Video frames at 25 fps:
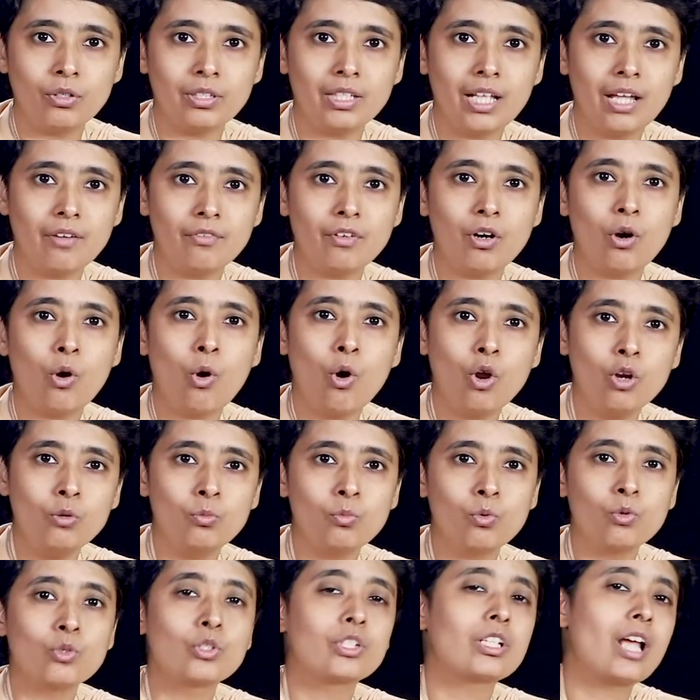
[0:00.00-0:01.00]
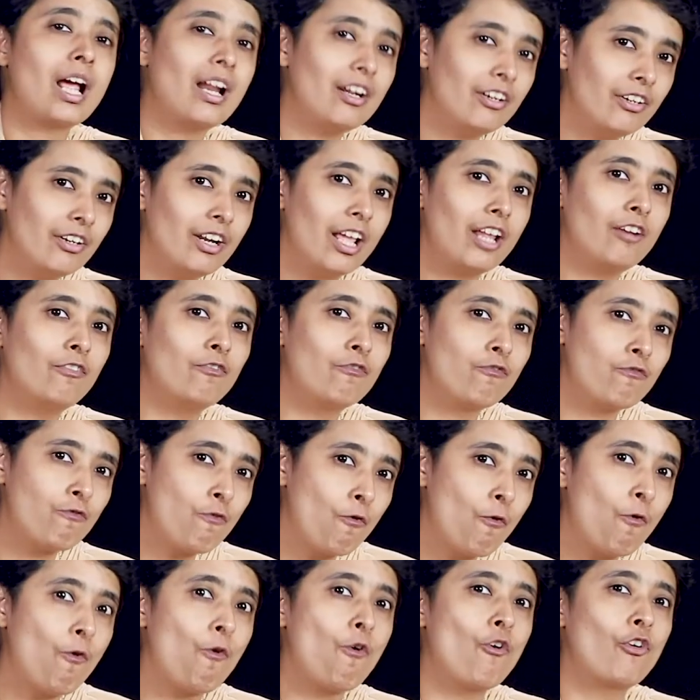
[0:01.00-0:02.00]
there were almost
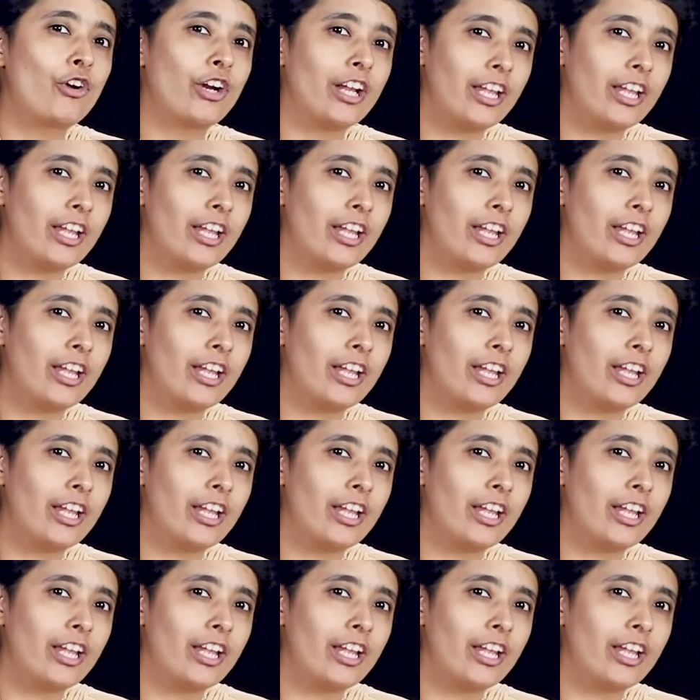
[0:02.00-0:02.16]
104